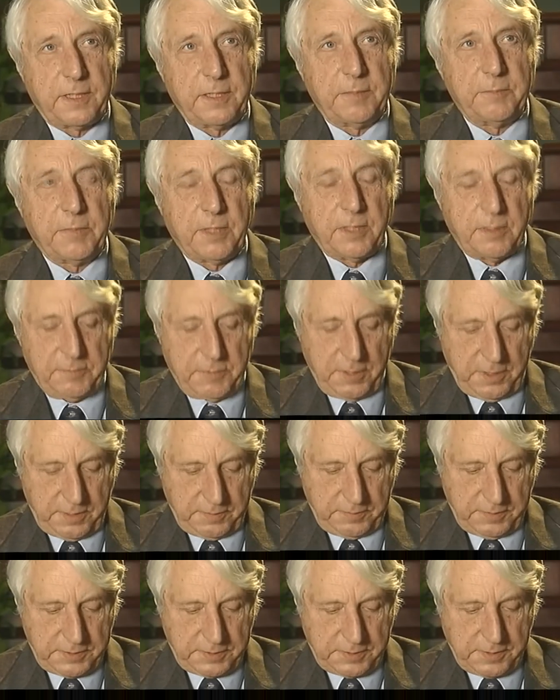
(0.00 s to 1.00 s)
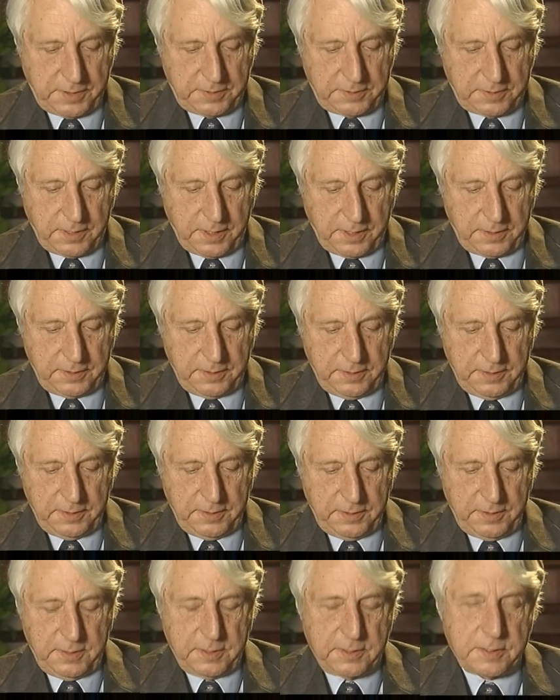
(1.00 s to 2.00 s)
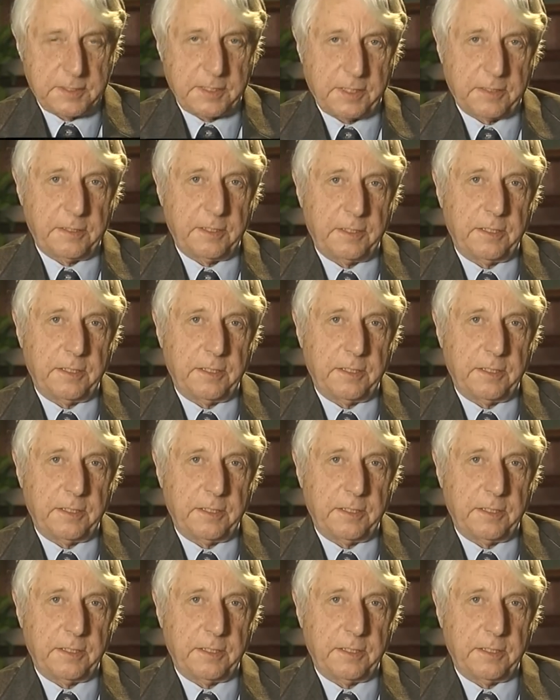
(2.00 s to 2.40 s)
out in my mind was that they said